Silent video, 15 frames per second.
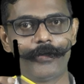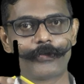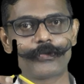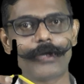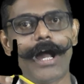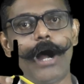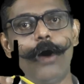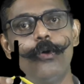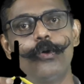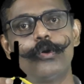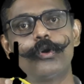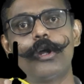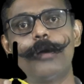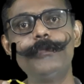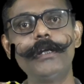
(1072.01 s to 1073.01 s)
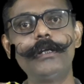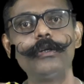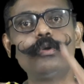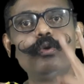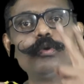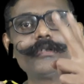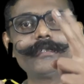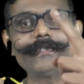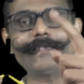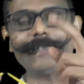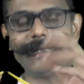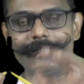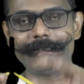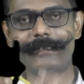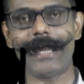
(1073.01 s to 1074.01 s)
So out of the two
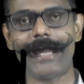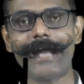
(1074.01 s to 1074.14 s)
sets,